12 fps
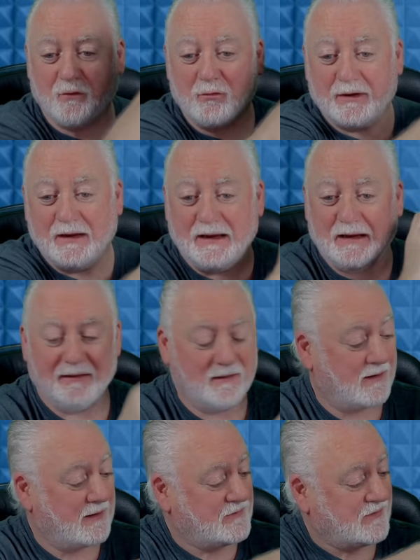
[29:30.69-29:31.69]
Okay,
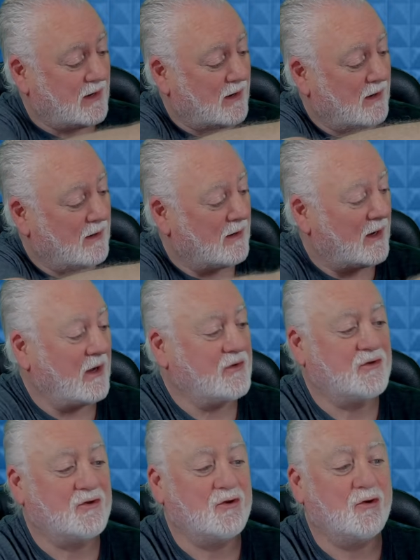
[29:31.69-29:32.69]
there is a
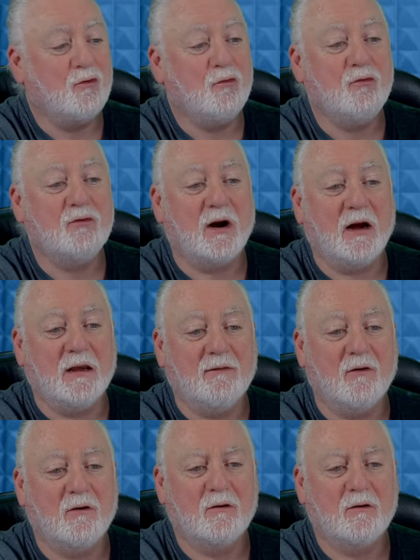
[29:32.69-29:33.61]
screwdriver.